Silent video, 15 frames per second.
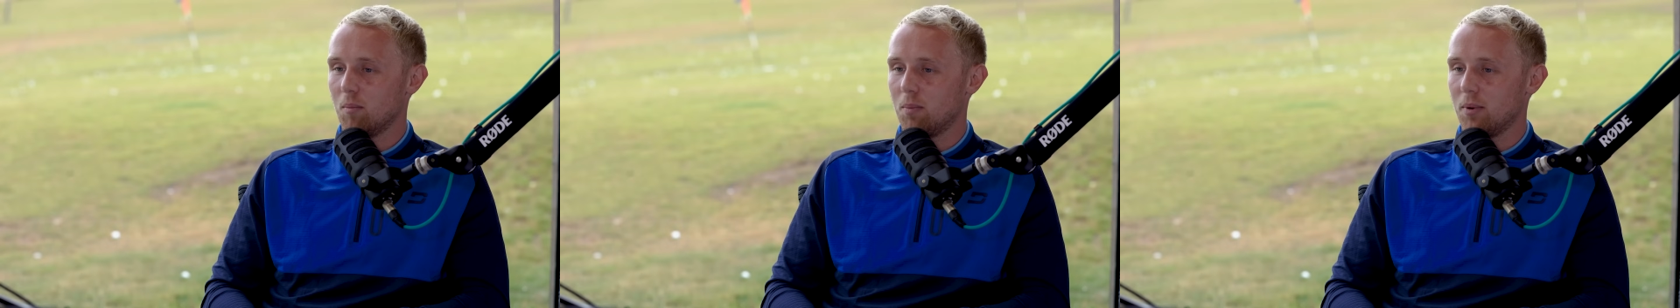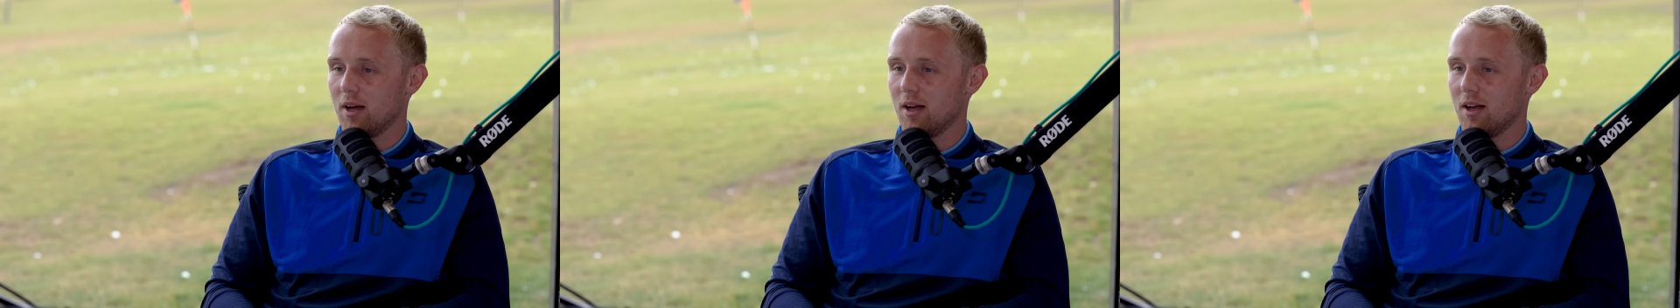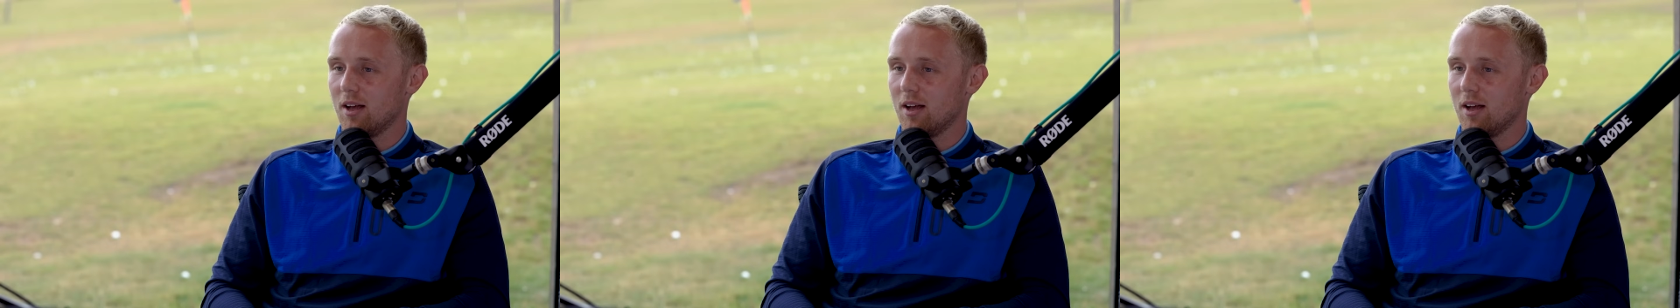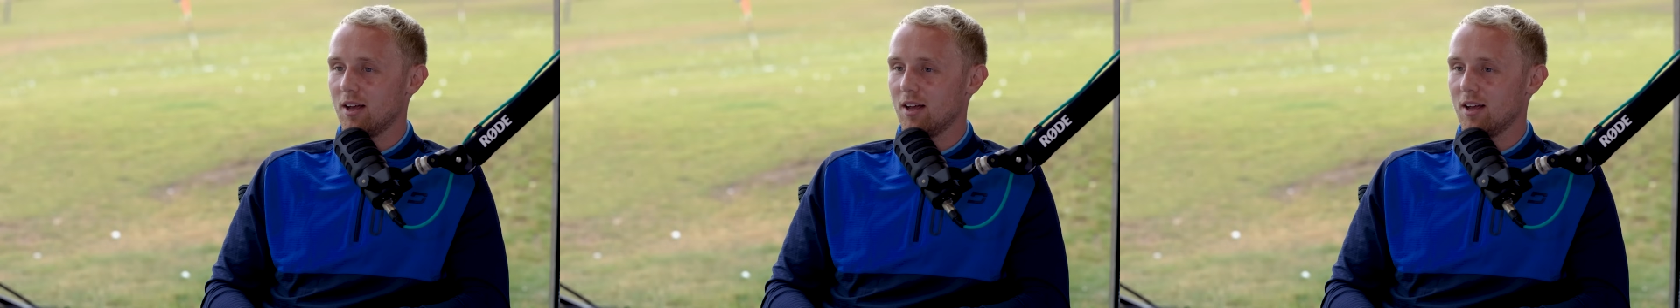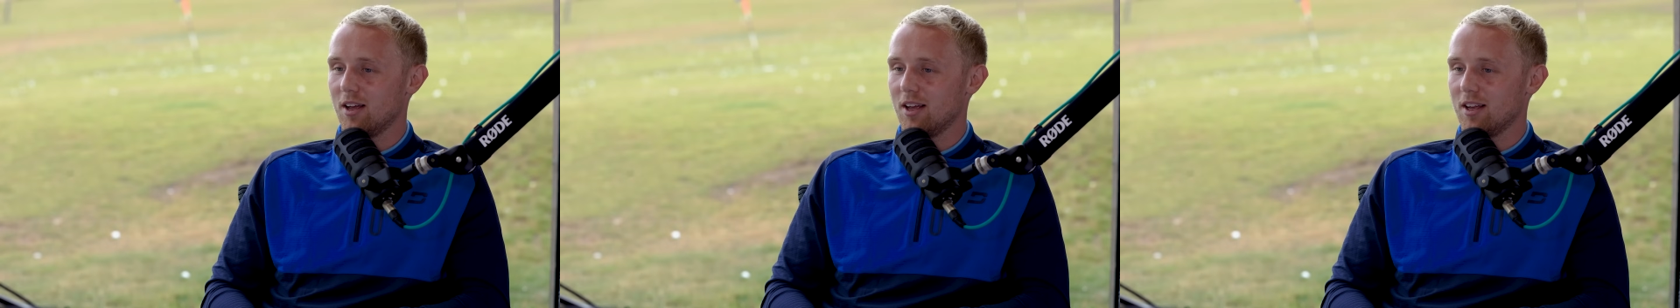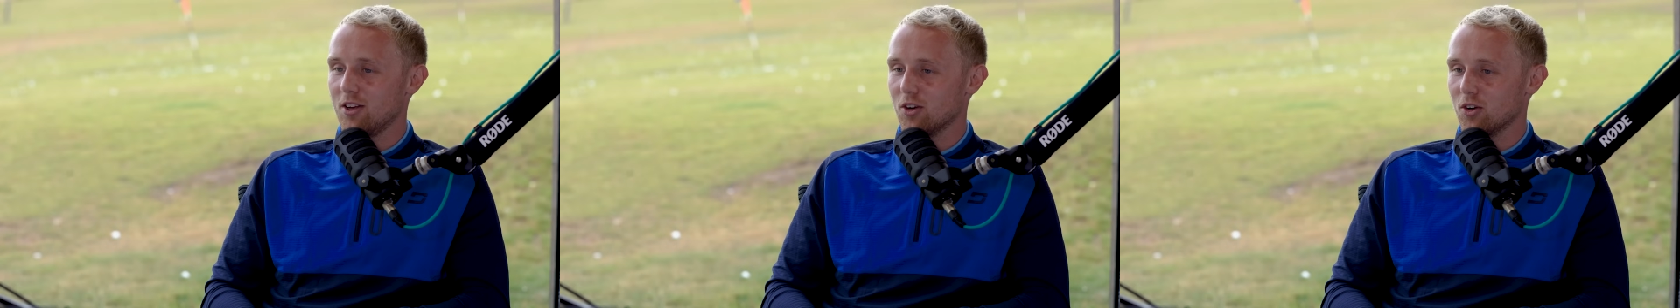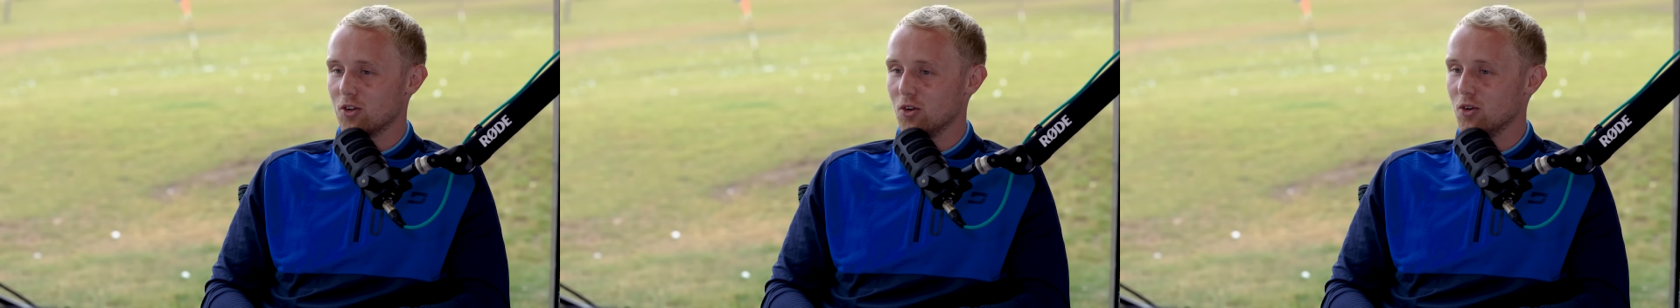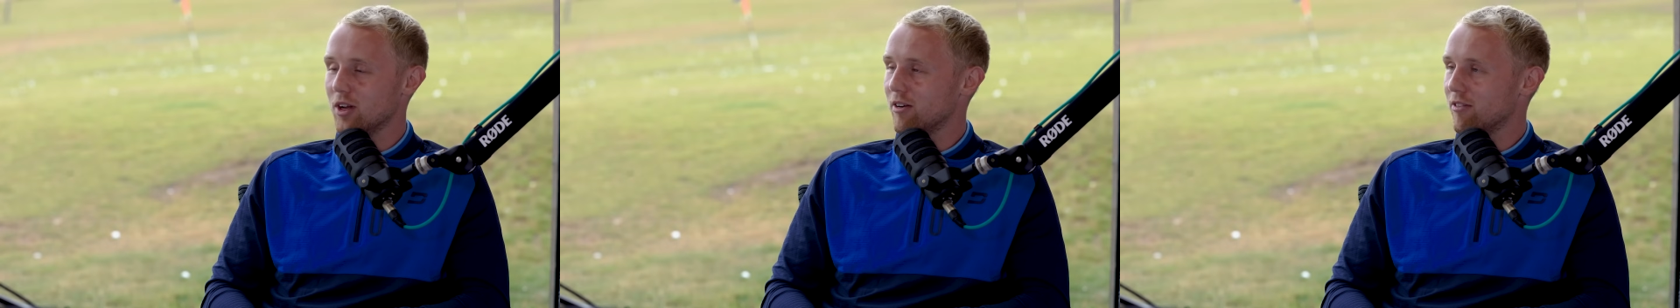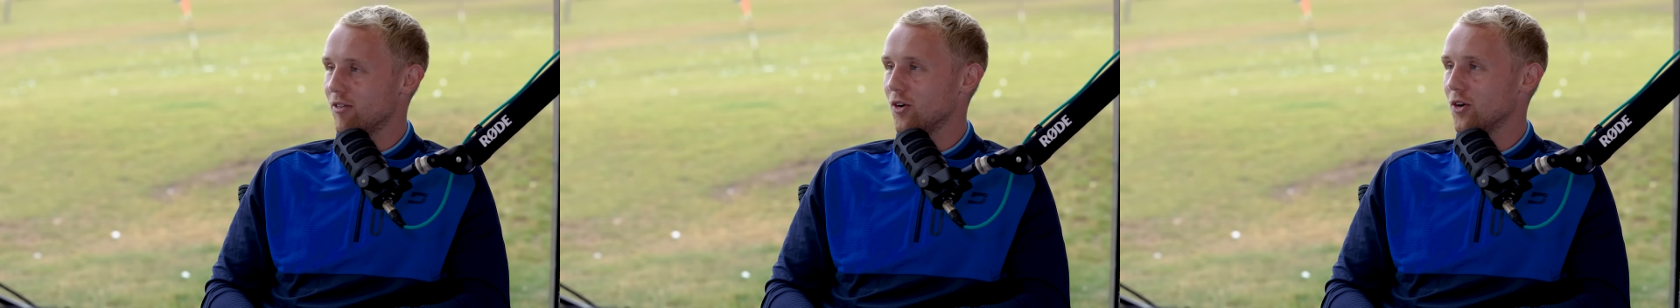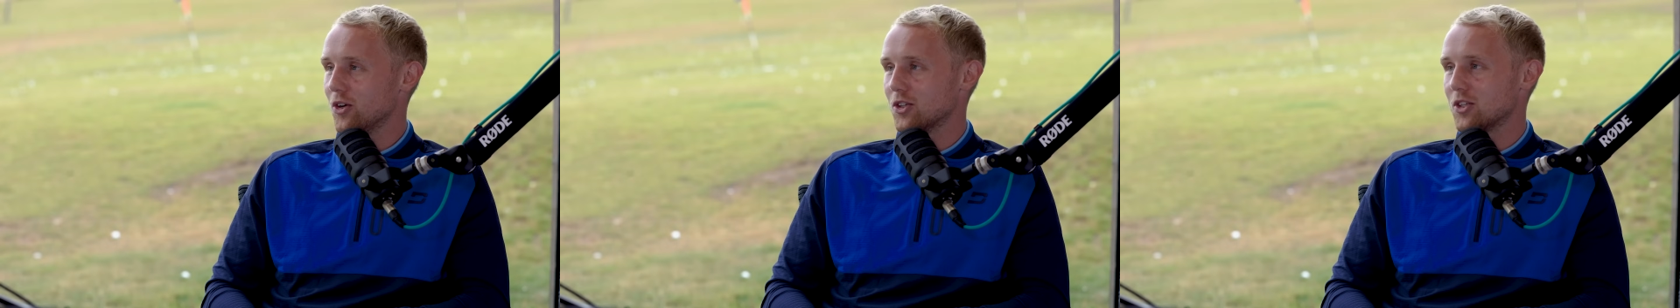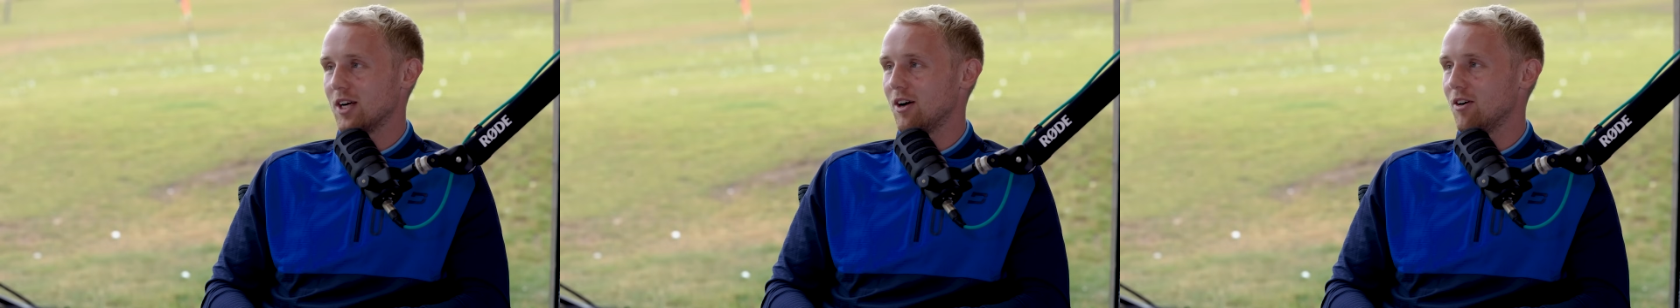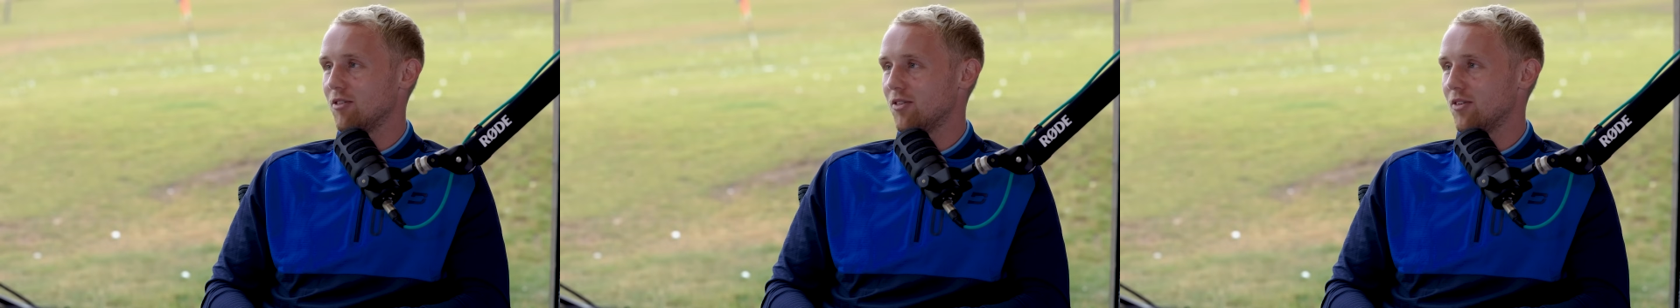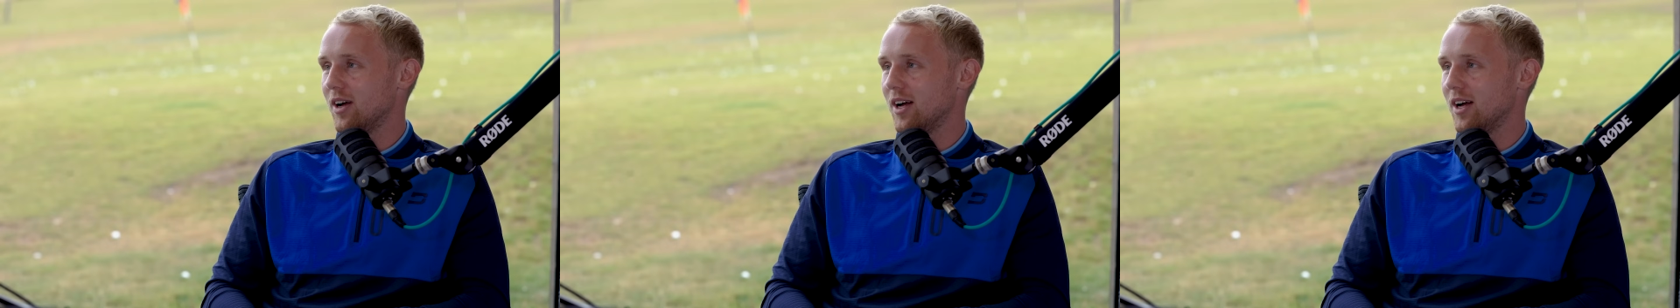But you're doing it for yourself.